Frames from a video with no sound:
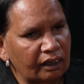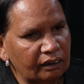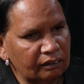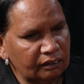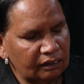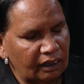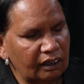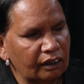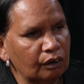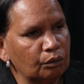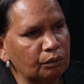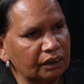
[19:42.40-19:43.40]
and
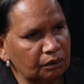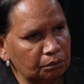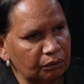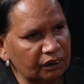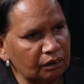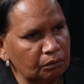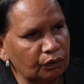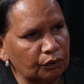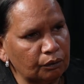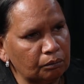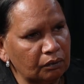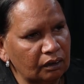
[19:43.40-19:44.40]
how we can bring them
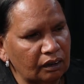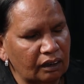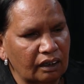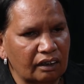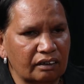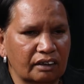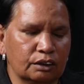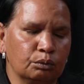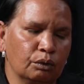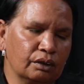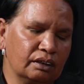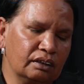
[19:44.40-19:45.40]
home. And that's
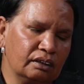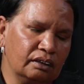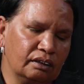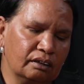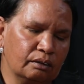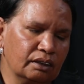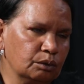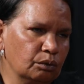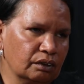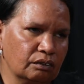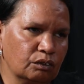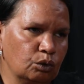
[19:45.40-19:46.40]
why they
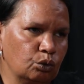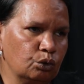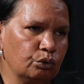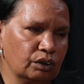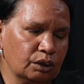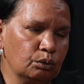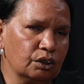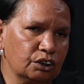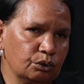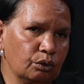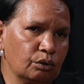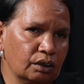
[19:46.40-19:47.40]
were called really quite
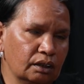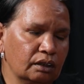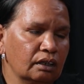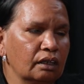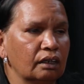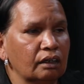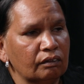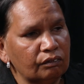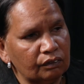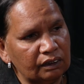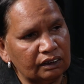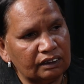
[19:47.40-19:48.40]
strongly
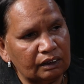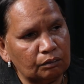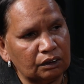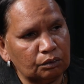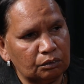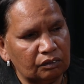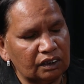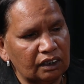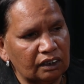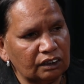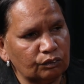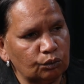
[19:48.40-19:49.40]
for the establishment of a
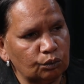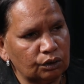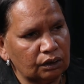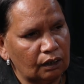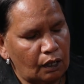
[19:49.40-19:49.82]
task force.